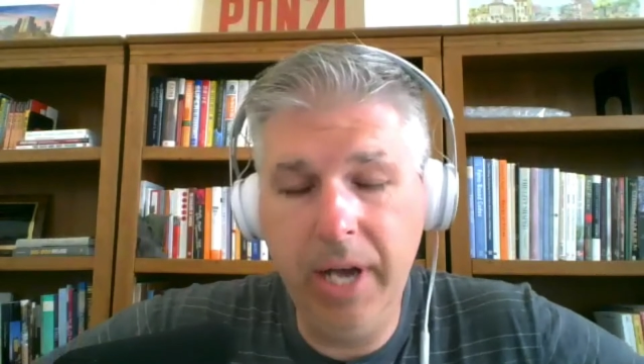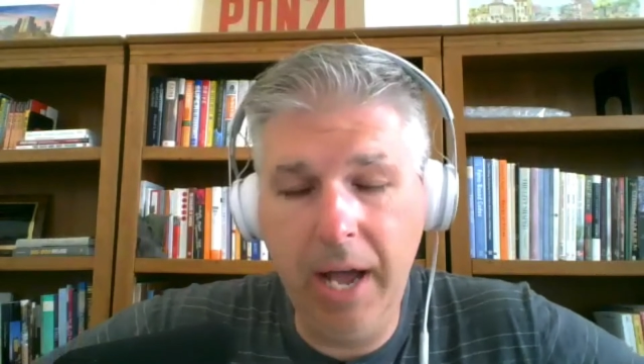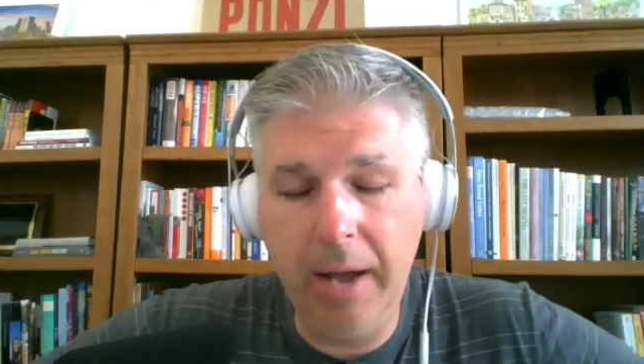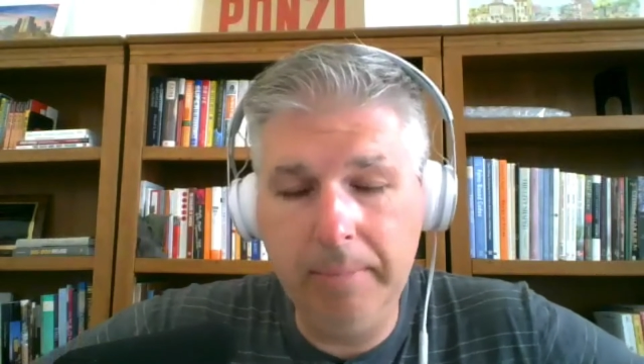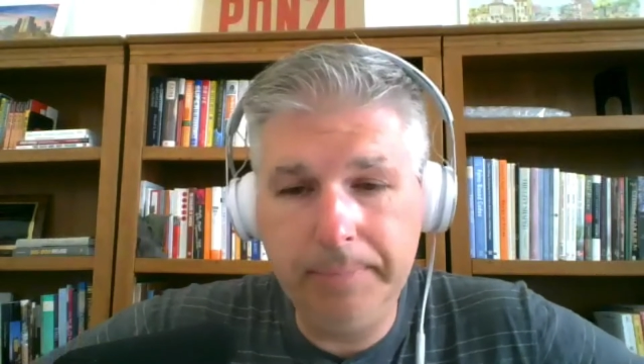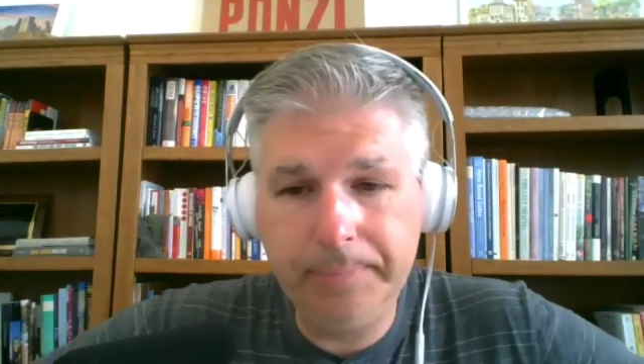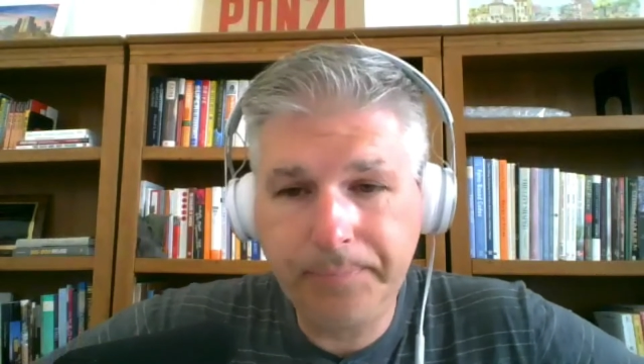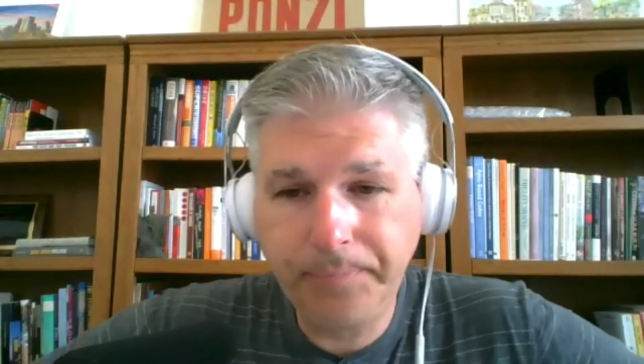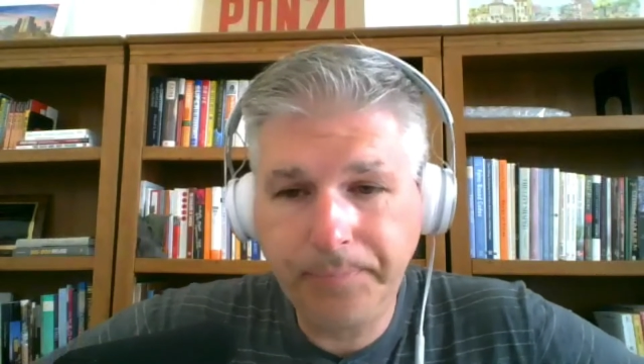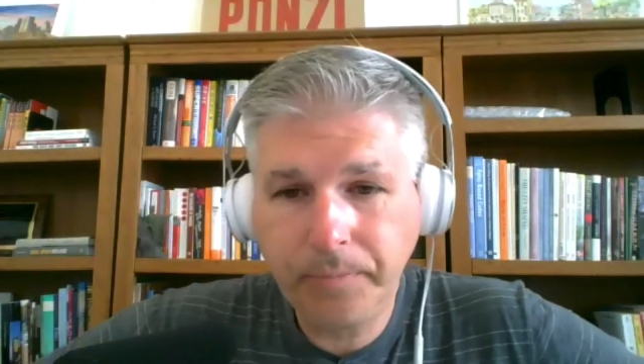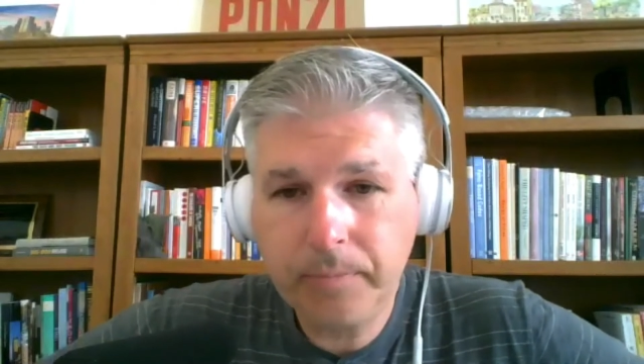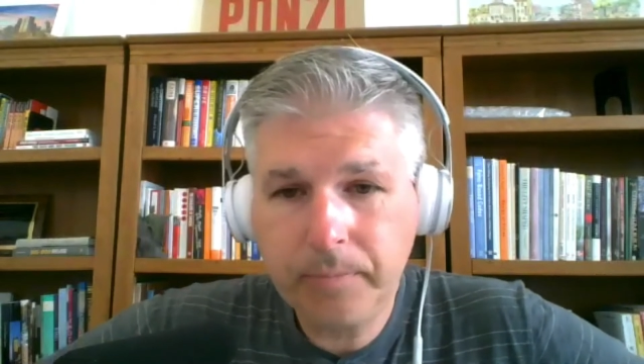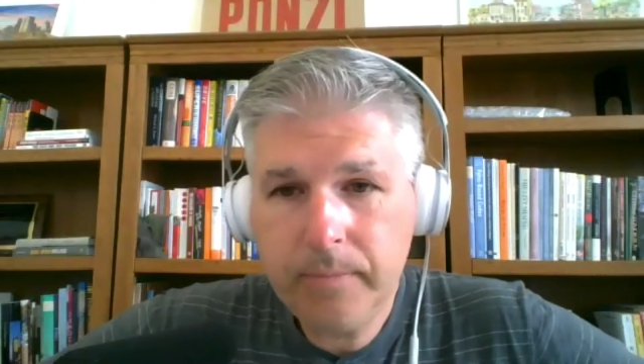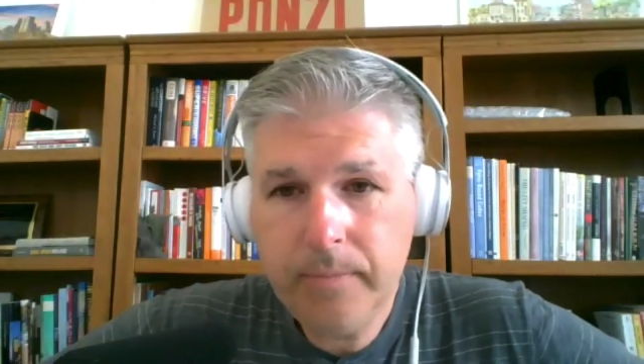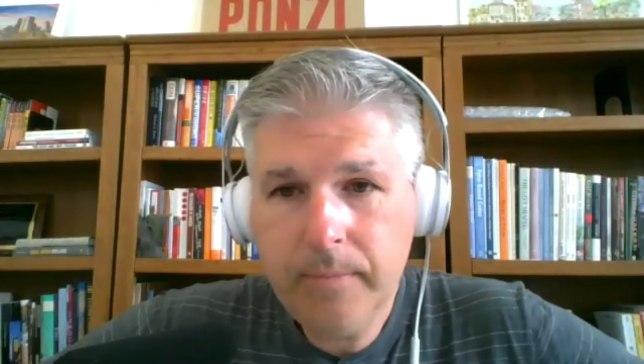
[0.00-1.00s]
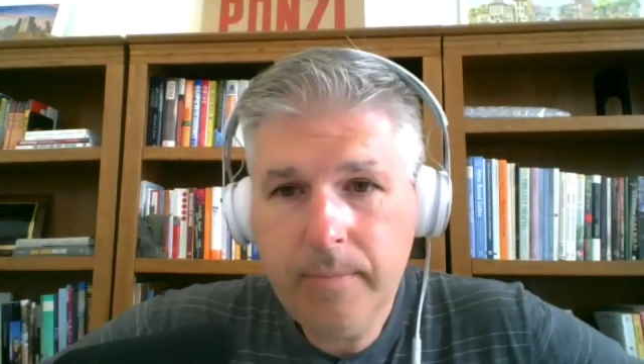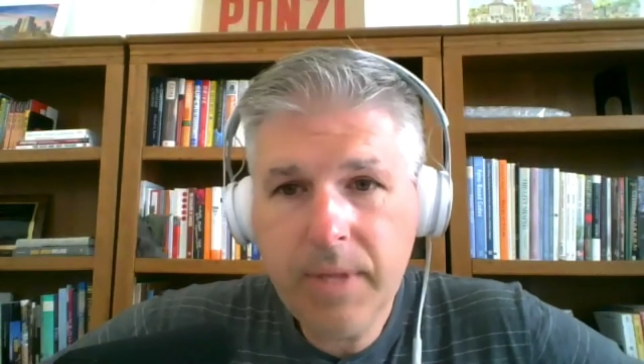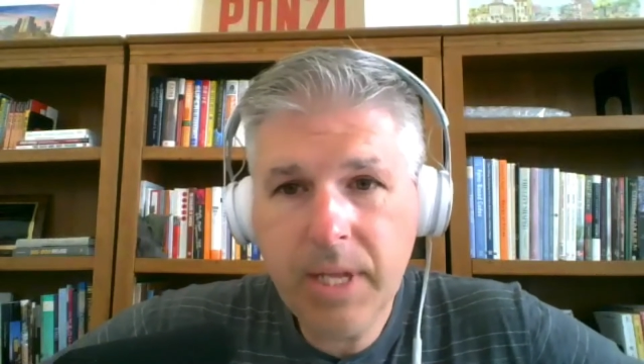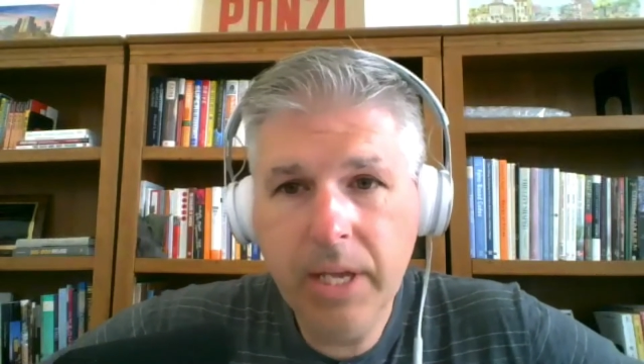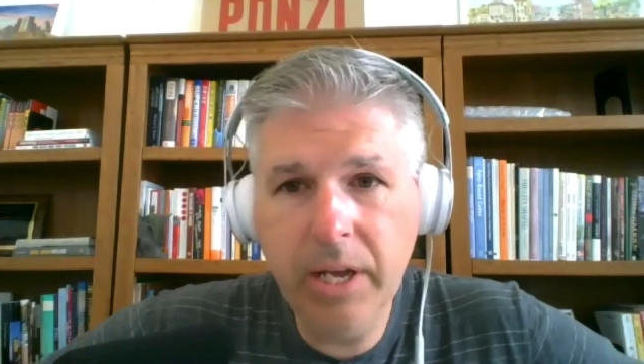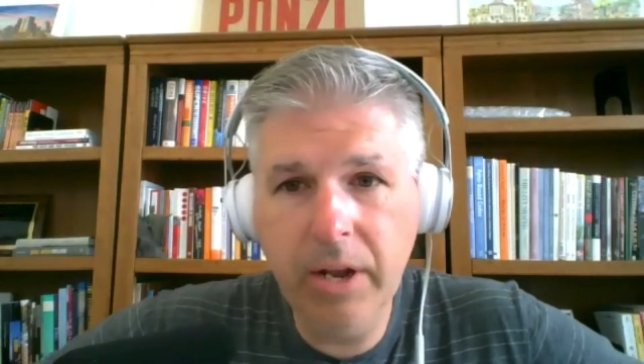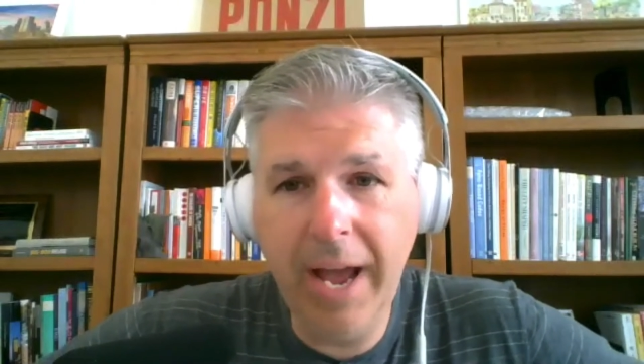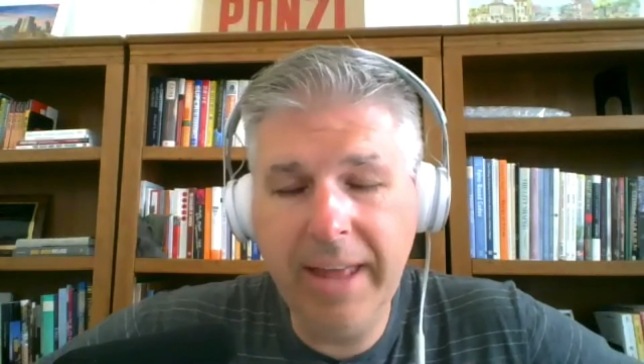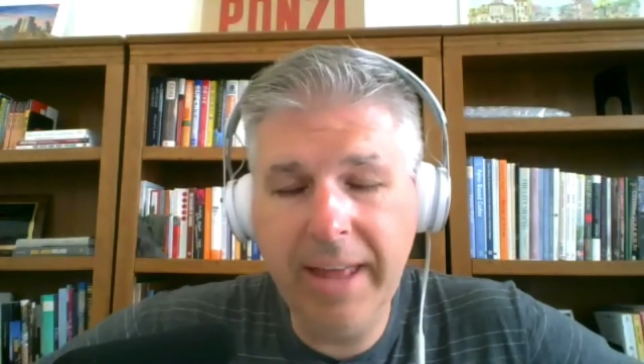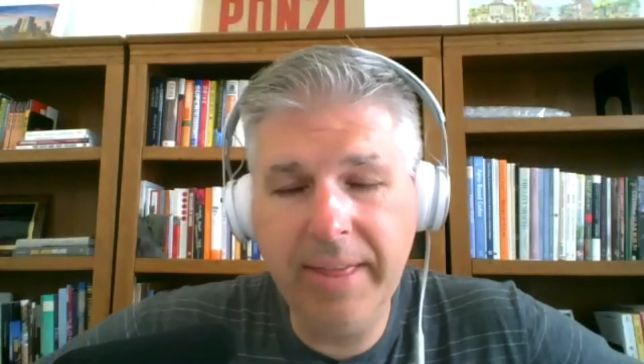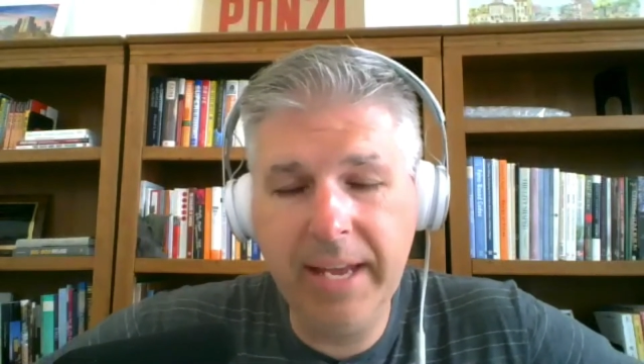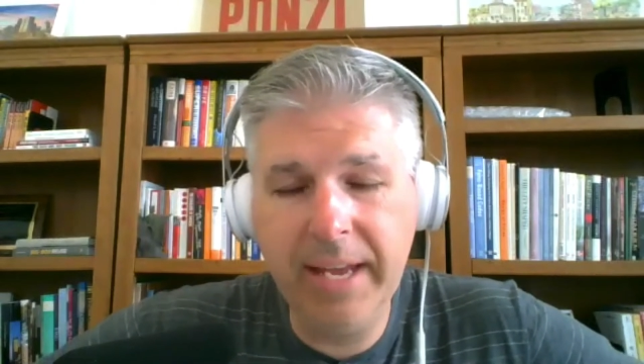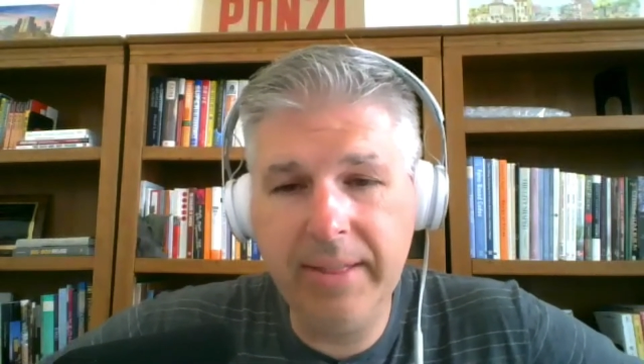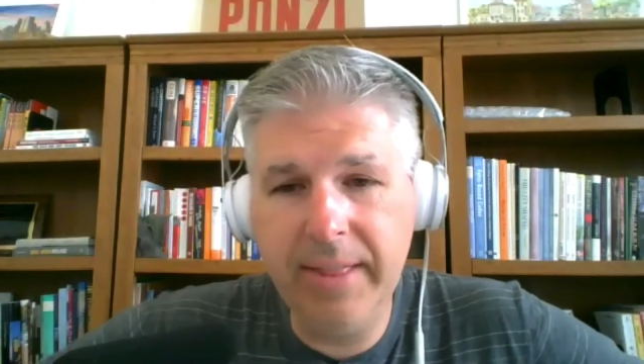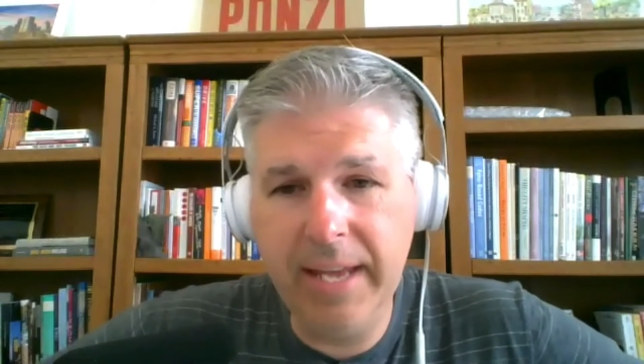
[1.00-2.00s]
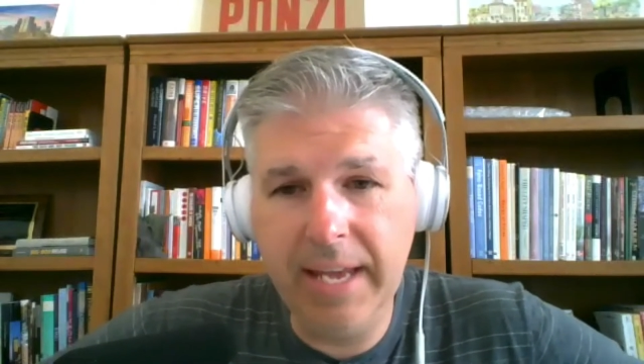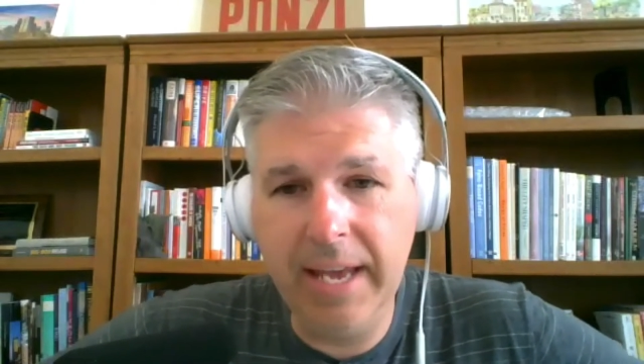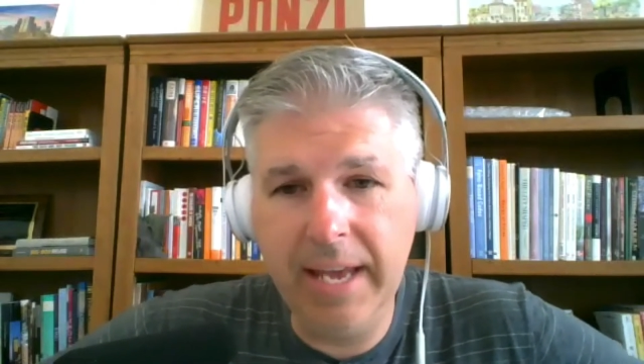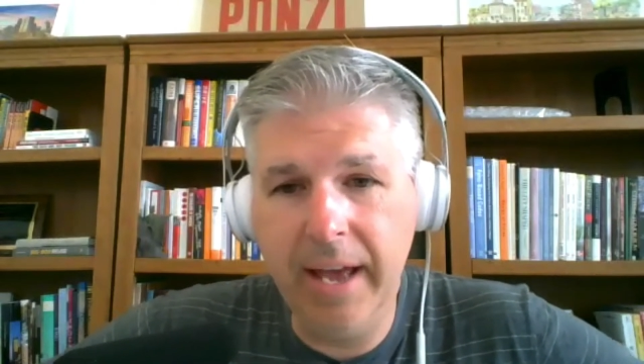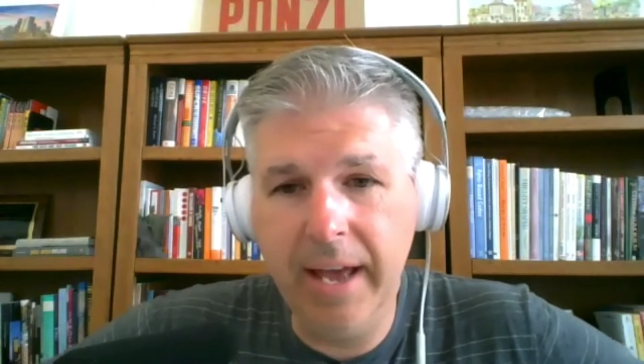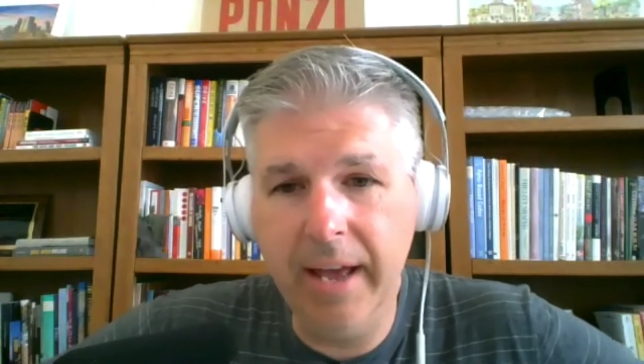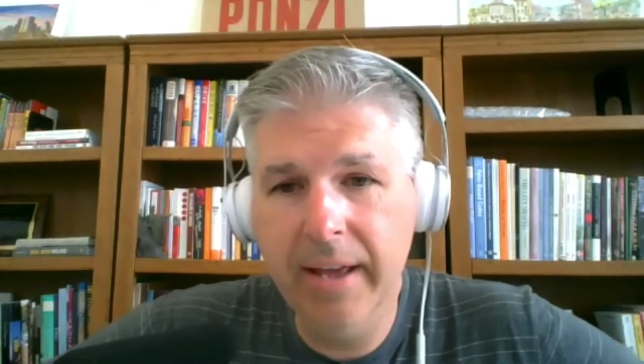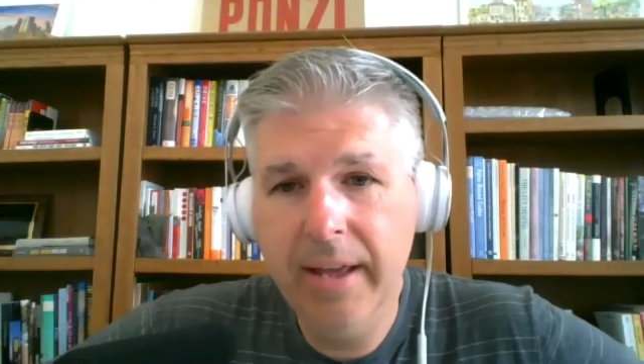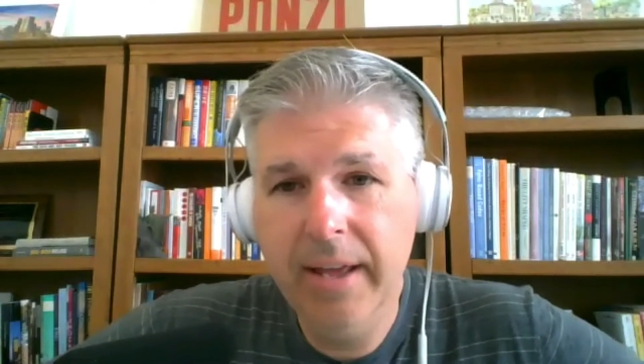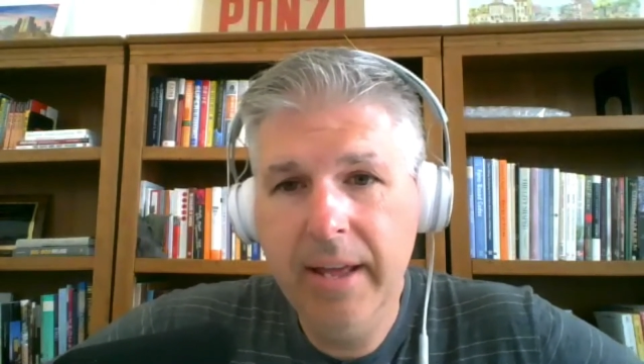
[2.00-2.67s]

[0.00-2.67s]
I think the